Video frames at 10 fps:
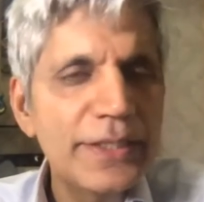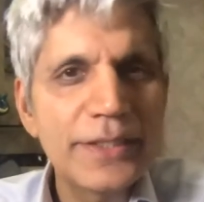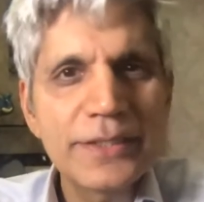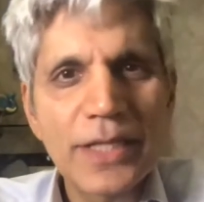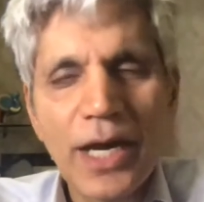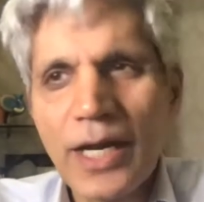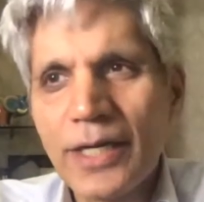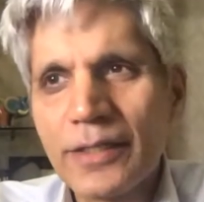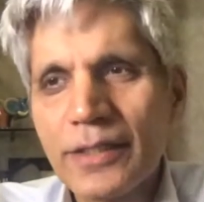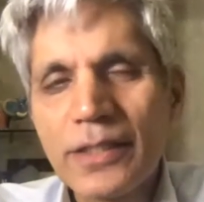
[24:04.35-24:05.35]
is
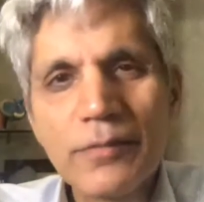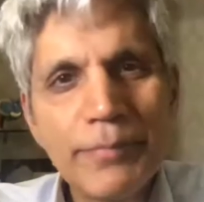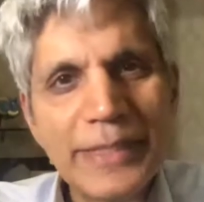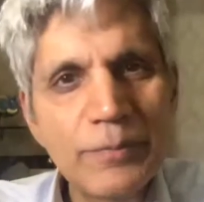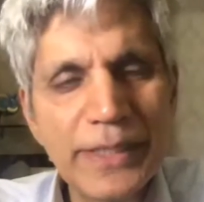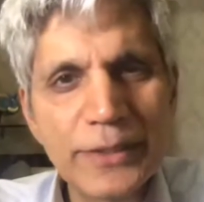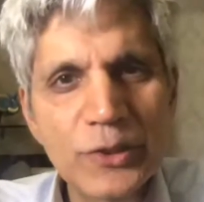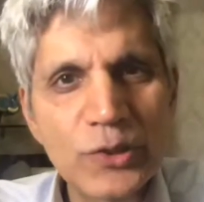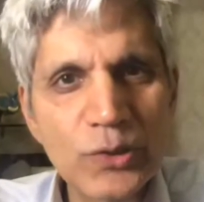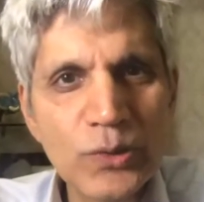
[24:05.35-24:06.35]
our
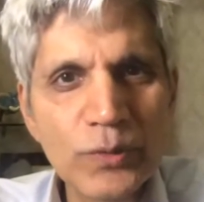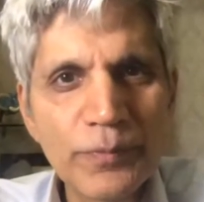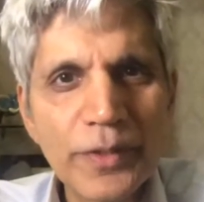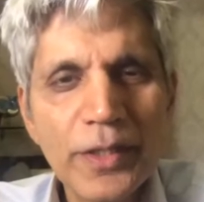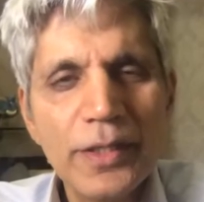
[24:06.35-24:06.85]
commitment to